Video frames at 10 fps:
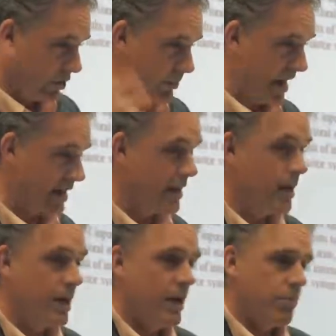domain.
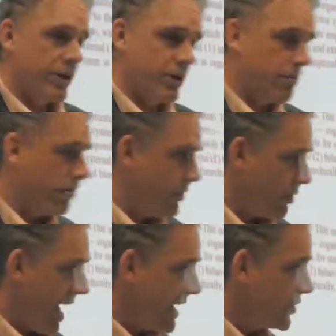But
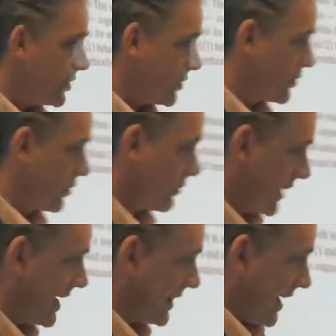your actions are sort of
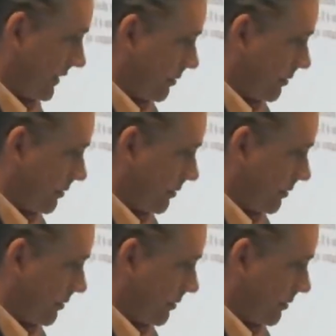like that.